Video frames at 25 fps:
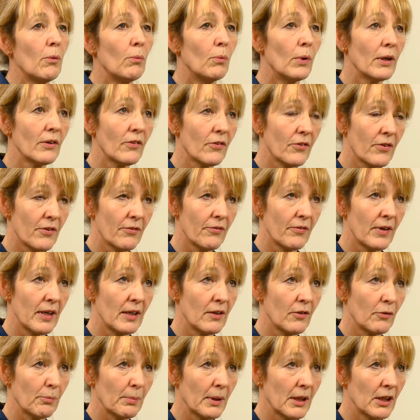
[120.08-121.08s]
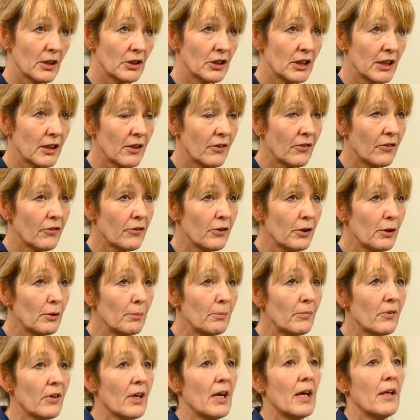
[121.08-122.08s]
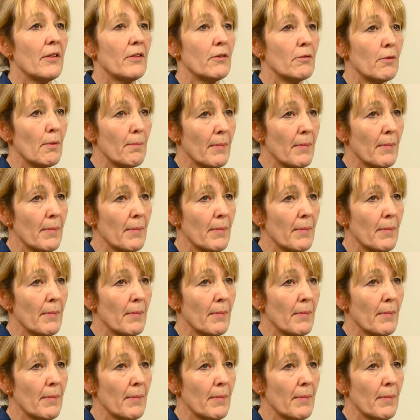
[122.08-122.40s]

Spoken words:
Once the feed is partially consumed, the